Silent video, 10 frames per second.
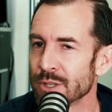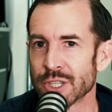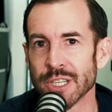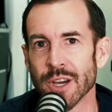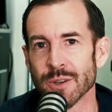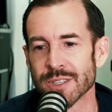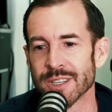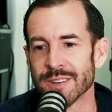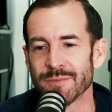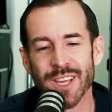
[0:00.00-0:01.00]
She goes,
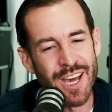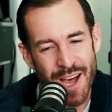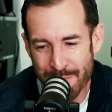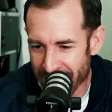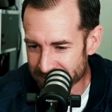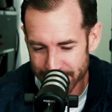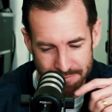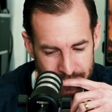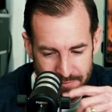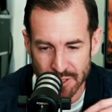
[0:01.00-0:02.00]
come on.
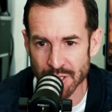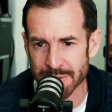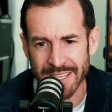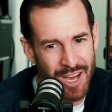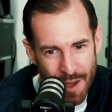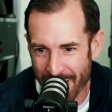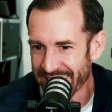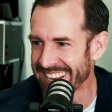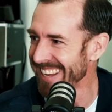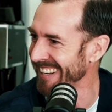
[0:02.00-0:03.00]
Excuse me. Come
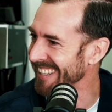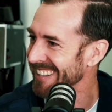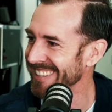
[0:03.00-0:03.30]
on in.